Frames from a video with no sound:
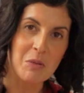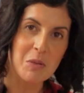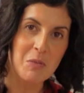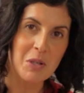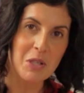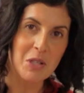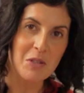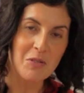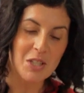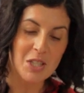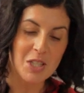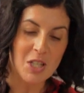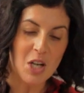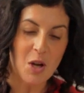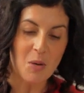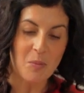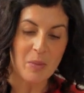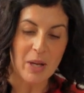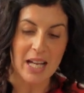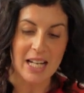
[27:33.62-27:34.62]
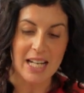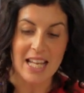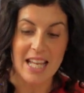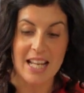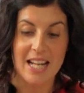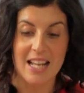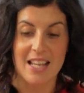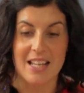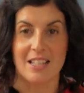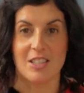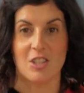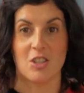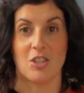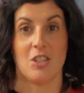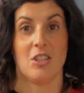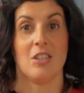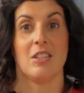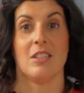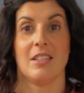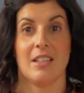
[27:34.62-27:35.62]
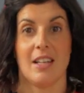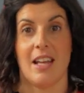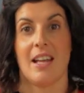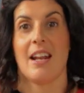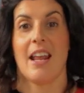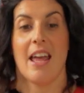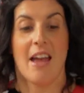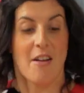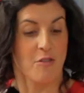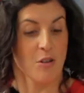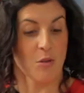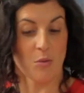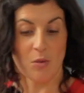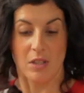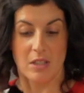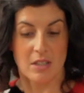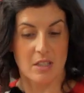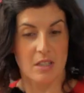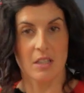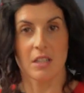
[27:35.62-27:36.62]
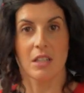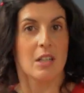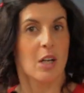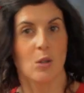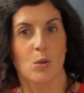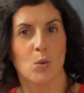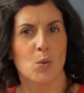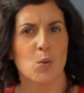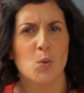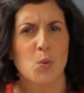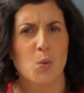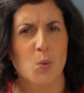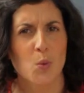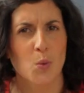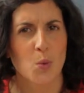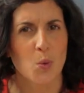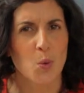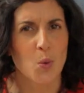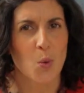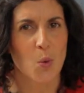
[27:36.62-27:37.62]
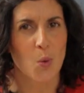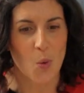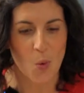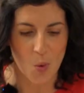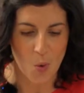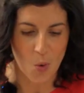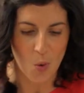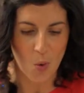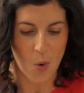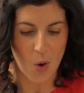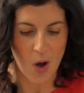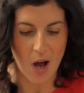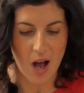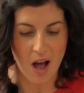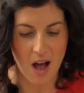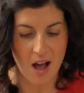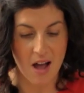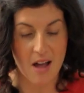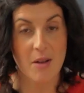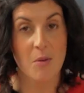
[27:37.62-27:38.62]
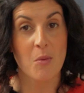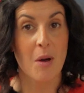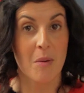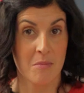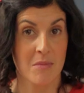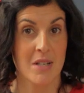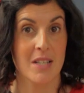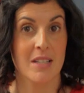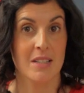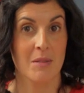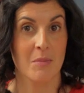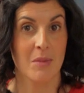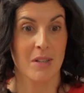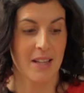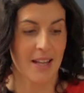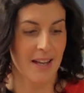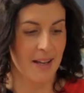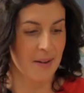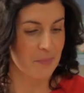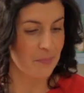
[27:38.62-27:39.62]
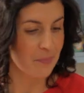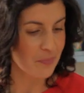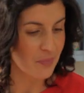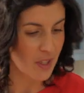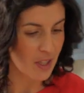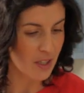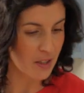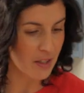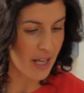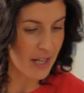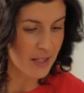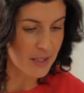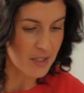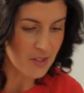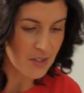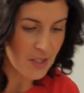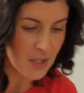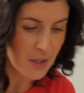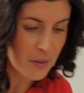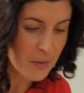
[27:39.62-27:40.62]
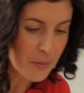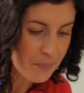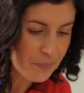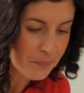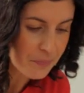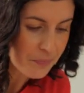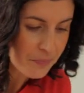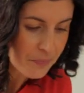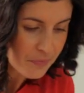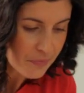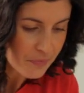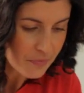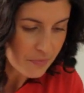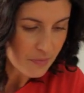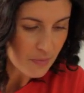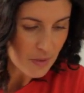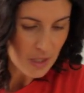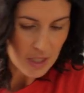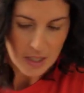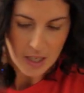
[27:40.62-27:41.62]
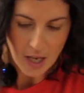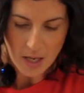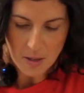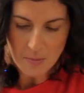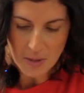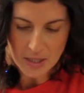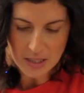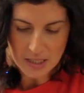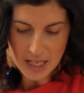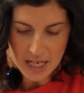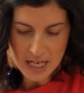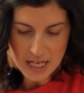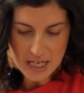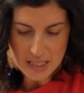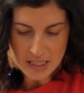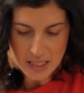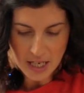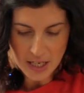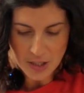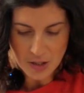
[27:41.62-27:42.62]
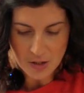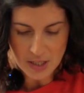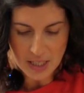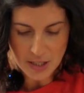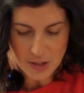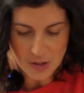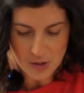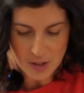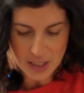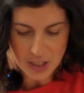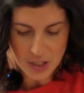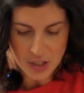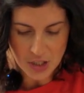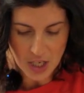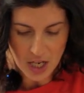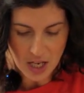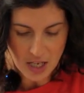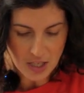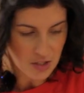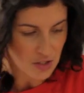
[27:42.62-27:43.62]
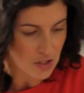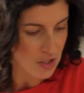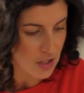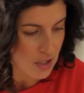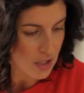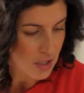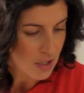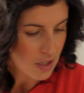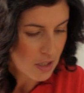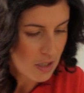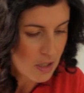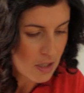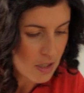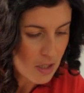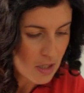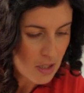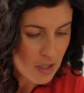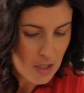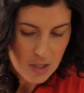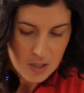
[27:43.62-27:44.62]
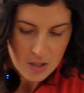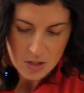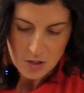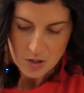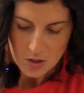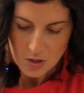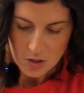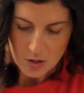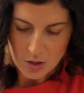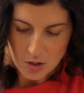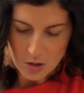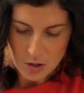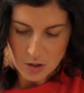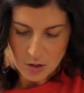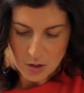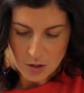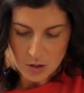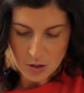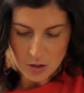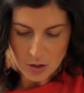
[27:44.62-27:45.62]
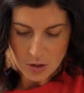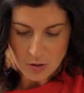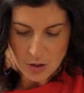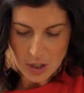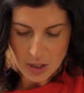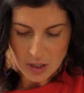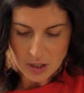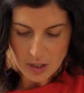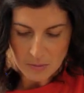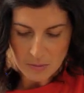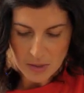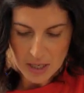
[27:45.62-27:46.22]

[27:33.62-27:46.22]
spread over the top, and it is good. And everyone is gonna go, ooh, I want me some of that. Okay, so get your mud cakes, and you're literally just scooching them